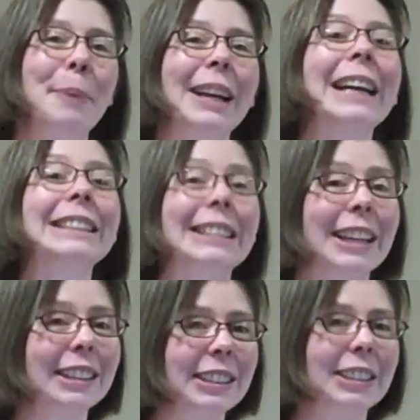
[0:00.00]
because it
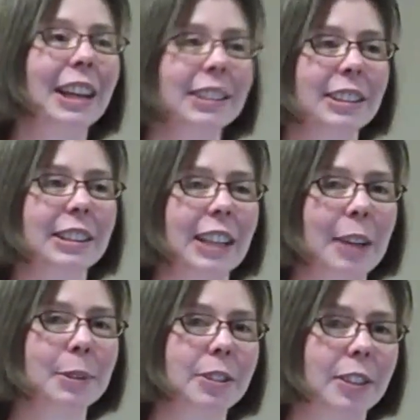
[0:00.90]
does change the
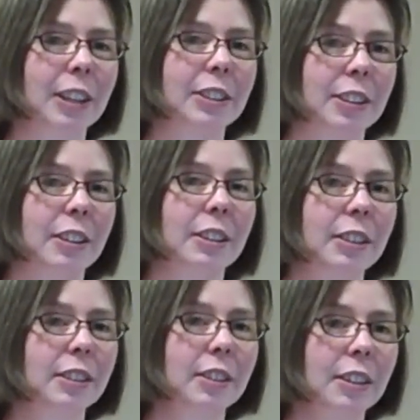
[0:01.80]
table structure
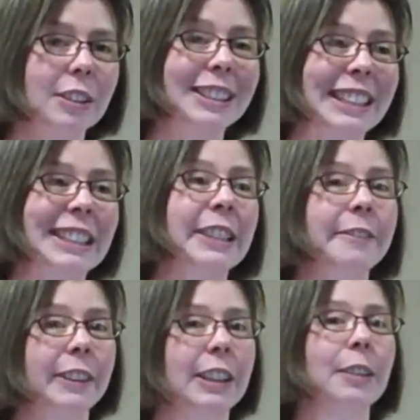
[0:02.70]

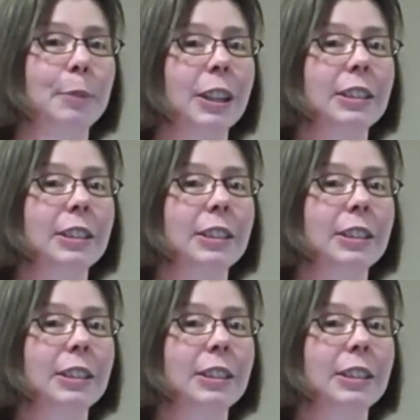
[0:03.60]
significant, pretty